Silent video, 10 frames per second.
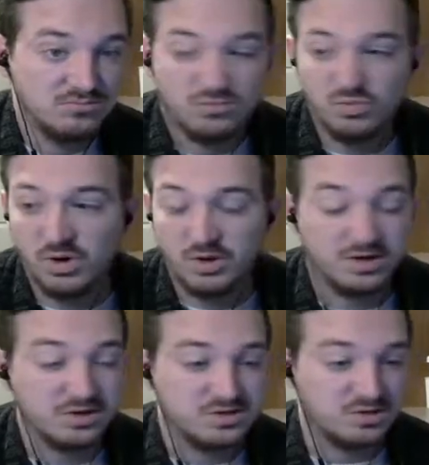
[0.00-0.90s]
Well,
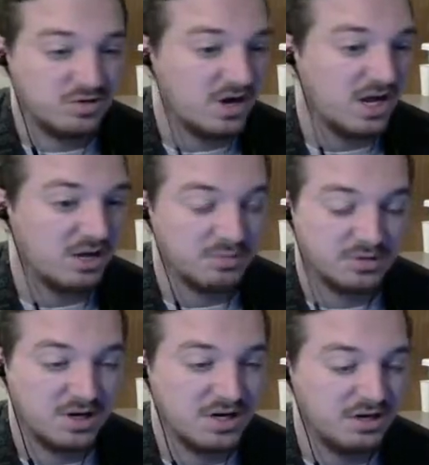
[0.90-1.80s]
here's the track, but
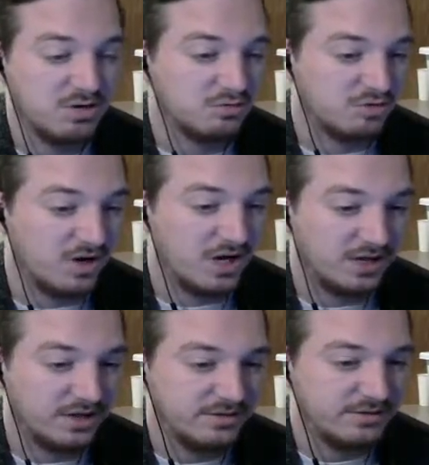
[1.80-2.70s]
there ain't no train.